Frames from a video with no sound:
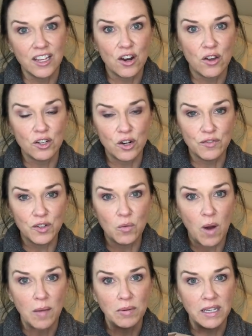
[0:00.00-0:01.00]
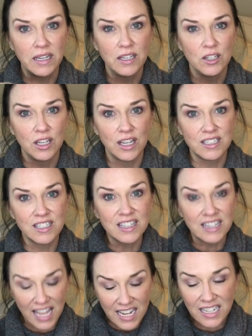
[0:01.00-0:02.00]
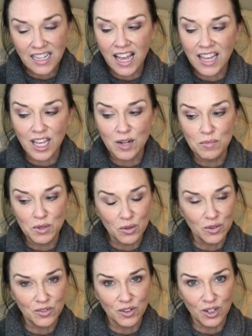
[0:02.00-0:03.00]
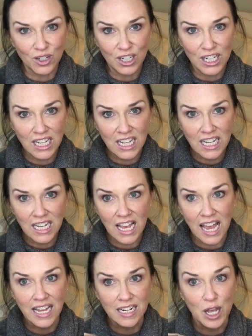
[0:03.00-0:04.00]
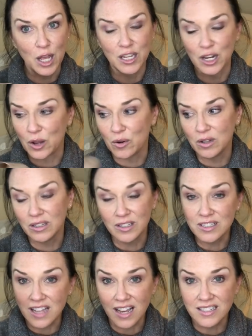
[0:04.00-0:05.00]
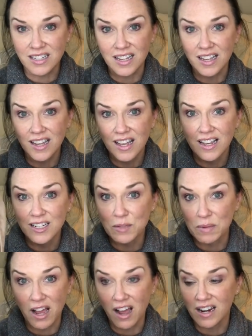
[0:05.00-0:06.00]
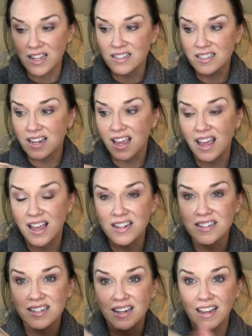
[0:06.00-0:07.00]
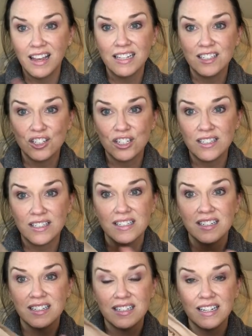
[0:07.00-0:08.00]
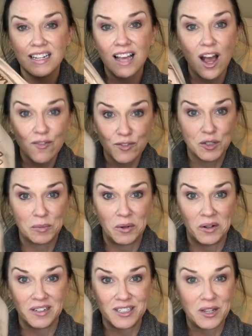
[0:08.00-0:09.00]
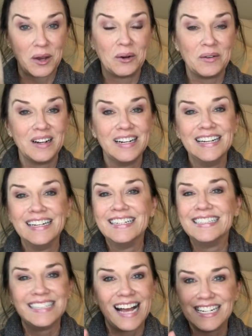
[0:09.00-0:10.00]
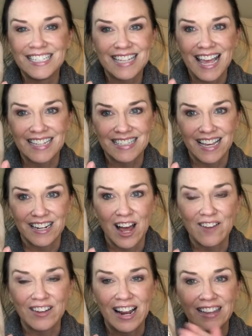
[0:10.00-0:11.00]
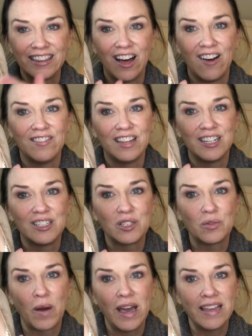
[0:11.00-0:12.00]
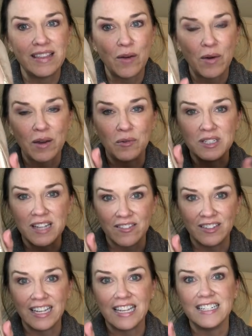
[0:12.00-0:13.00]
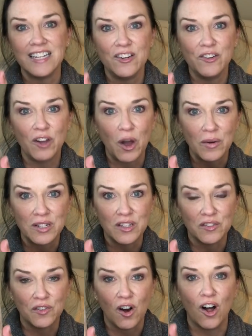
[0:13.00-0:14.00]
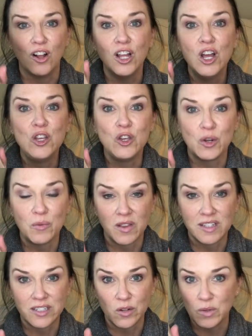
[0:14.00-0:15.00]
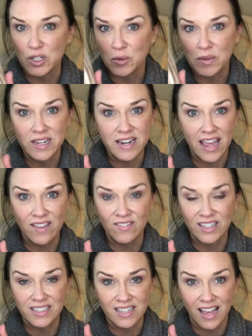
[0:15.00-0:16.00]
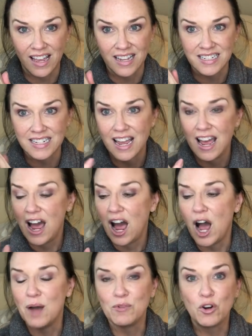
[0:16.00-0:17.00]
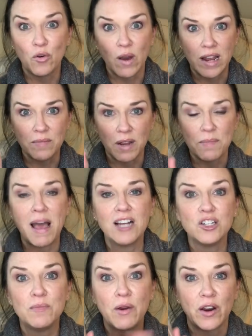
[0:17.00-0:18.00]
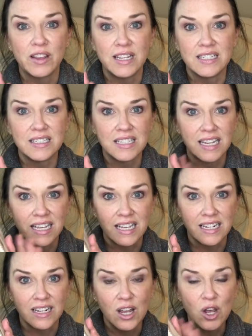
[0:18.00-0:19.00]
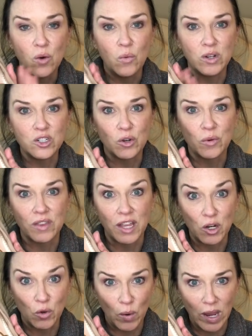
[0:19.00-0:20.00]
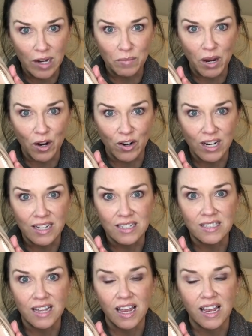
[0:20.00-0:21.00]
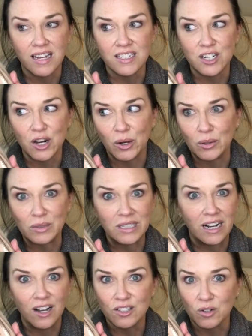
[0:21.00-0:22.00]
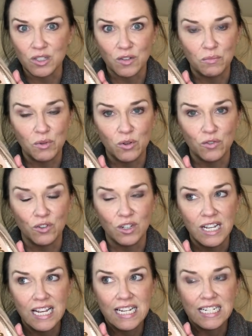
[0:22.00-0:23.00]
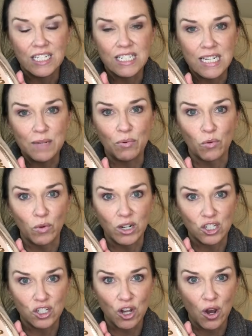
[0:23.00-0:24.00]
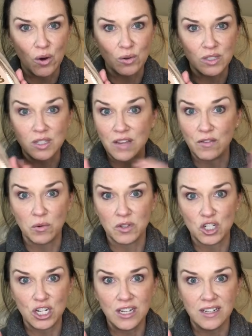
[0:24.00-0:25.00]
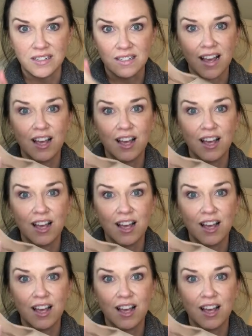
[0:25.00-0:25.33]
You know, you don't feel wobbly. It's ladylike beautiful and, uh, you know, a little sexy, to be honest. And it's just comfortable. So I just can't say enough. And I love that it's suede. That way it will definitely continue to go into the fall. You can wear this in winter with navies and um, cran. Imagine wearing this in winter with like cranberries and, you know, all sorts of beautiful, deep, rich tones, even with jeans.